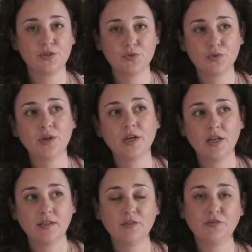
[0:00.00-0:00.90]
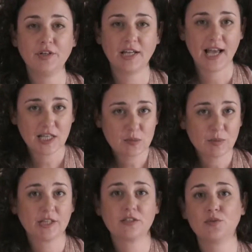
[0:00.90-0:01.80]
2 different
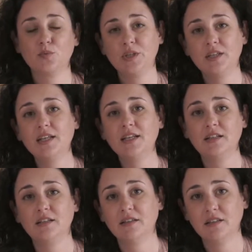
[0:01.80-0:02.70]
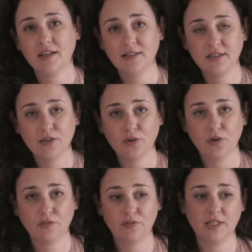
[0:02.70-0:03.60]
aspects within the idea
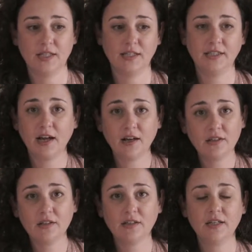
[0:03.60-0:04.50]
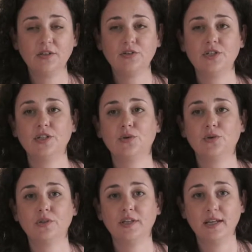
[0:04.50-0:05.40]
of the yang energy
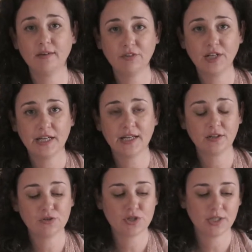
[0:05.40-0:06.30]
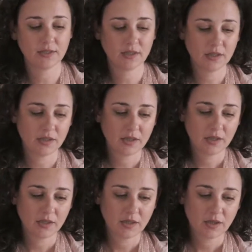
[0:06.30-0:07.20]
or the heavenly energy.
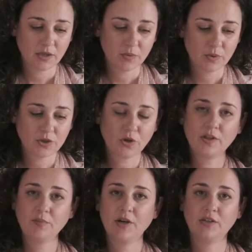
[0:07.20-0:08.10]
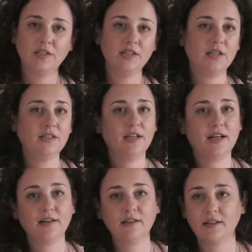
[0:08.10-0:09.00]
We talked about yin and
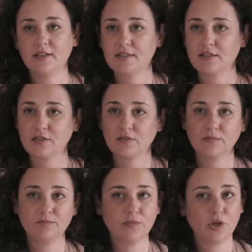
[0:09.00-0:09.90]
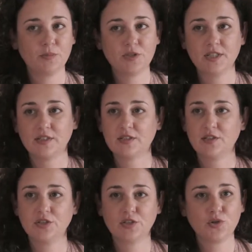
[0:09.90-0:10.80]
yang as opposites
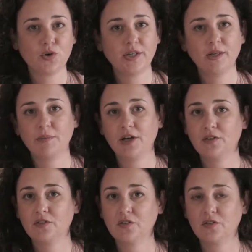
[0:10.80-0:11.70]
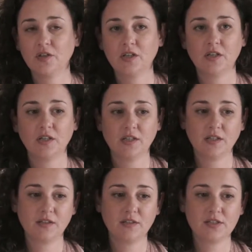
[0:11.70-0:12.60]
that are talking about
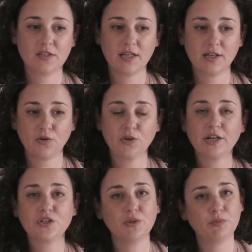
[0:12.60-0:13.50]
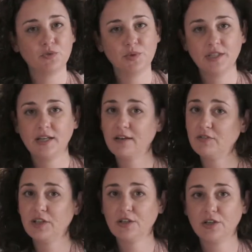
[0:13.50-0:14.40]
this connection between the
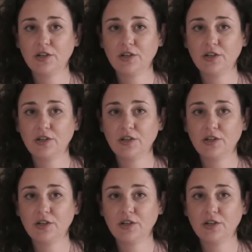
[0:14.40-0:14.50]
heaven and the